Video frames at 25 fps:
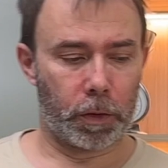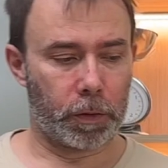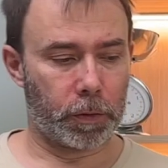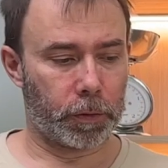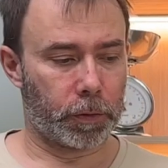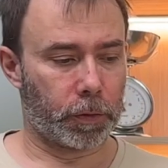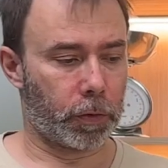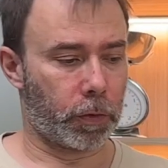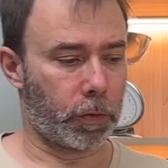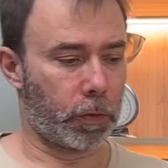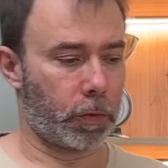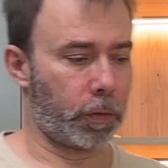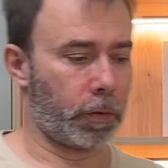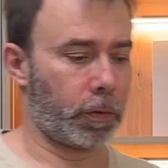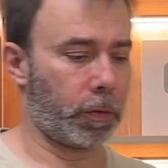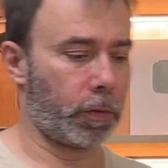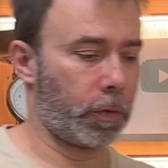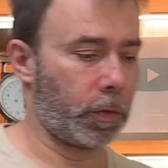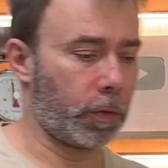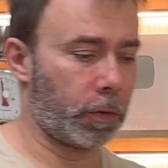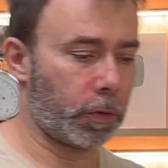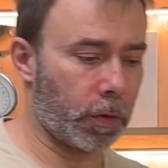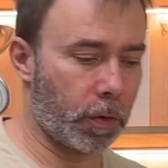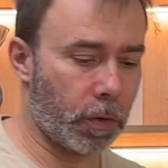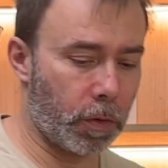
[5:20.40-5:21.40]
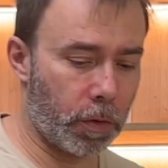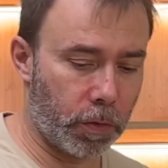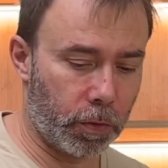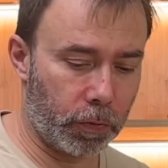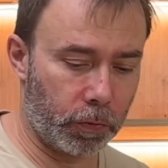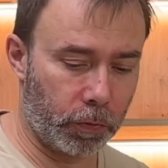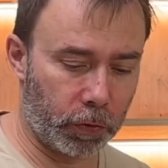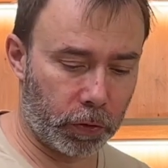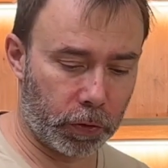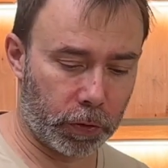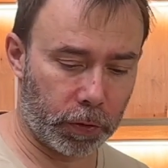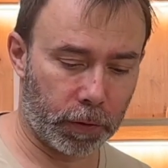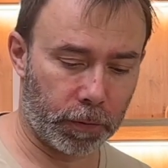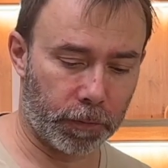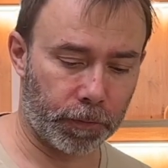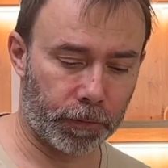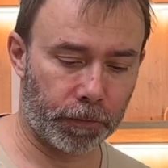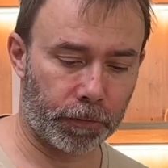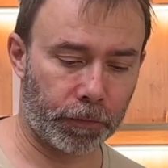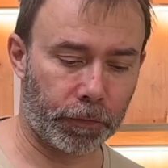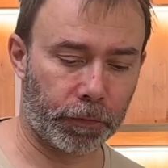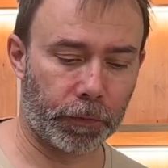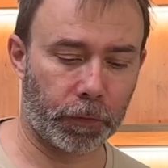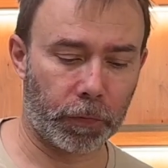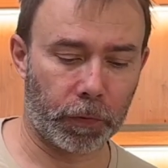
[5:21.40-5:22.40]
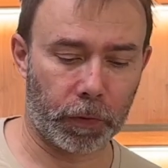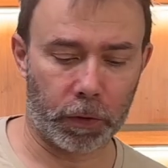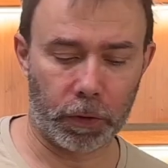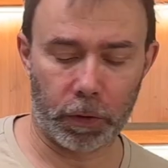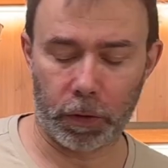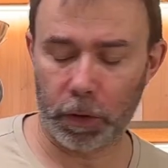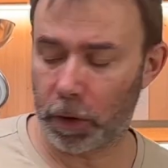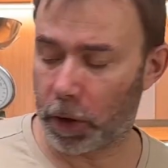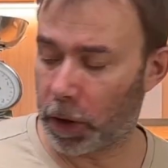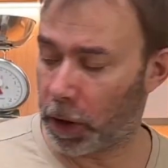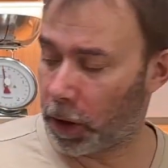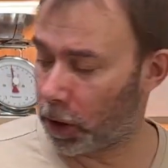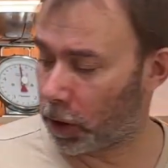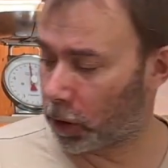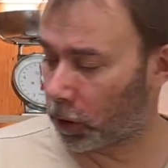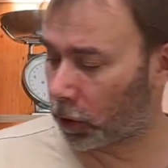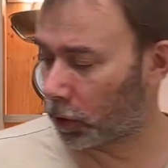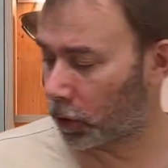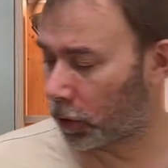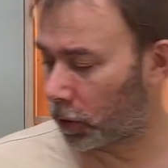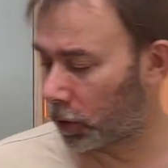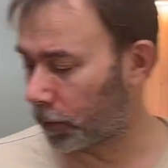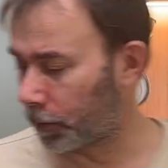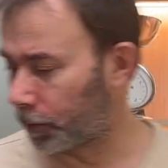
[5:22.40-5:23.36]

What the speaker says: So the sauce, the leeks.